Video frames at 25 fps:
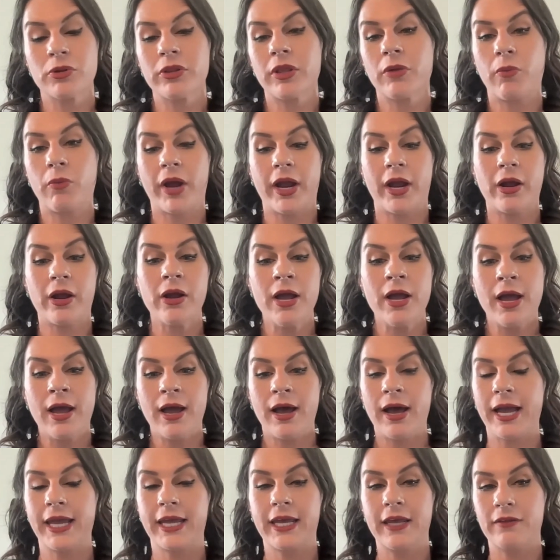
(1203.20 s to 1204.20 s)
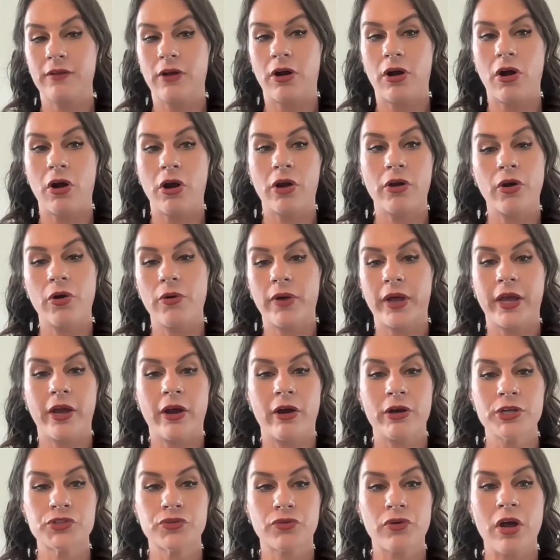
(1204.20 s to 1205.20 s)
really where I get our
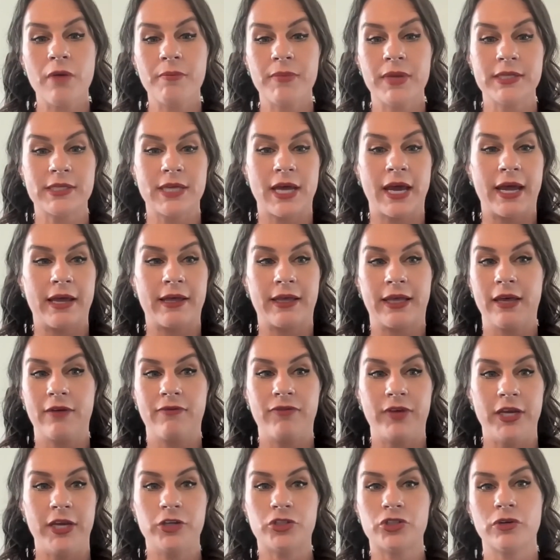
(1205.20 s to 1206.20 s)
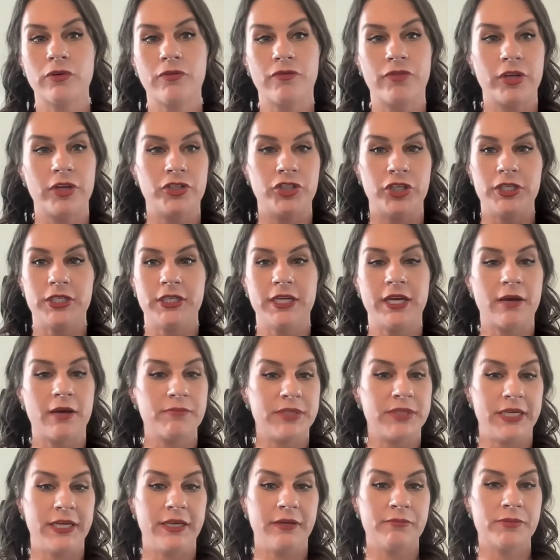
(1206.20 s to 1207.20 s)
OKRs from, is I give each of the
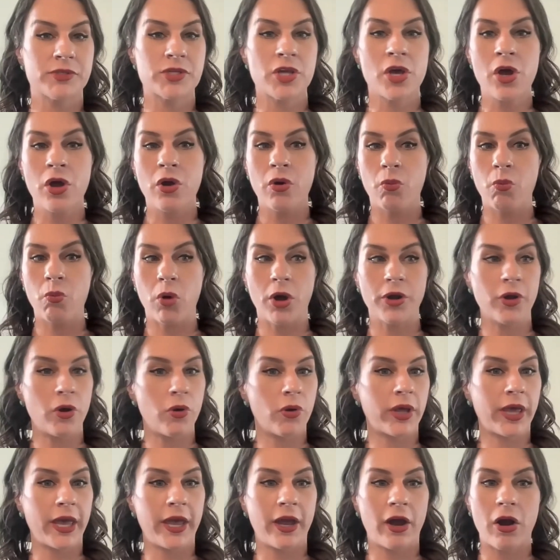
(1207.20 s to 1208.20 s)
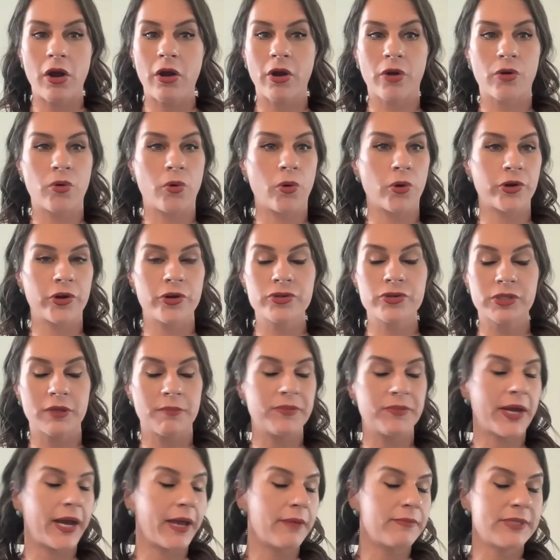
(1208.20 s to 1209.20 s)
GTM teams one OKR a quarter.
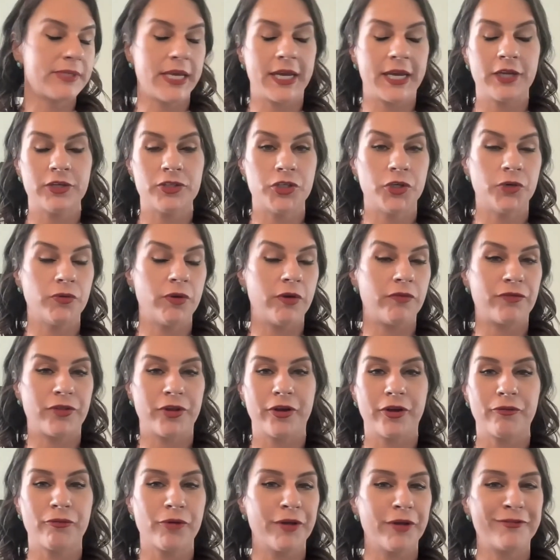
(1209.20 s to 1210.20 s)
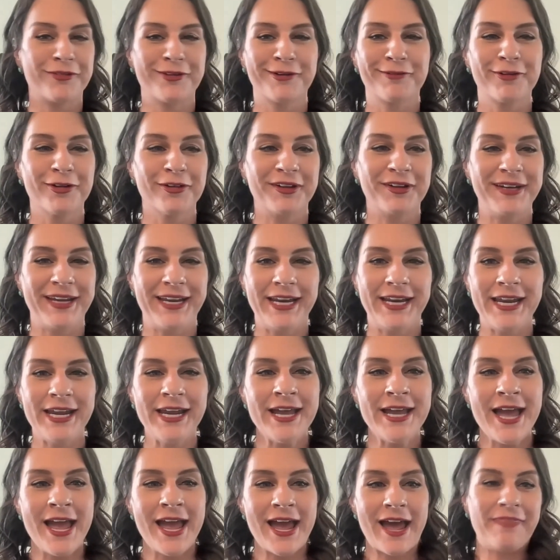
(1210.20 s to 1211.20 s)
Sometimes they get two if they're really needy.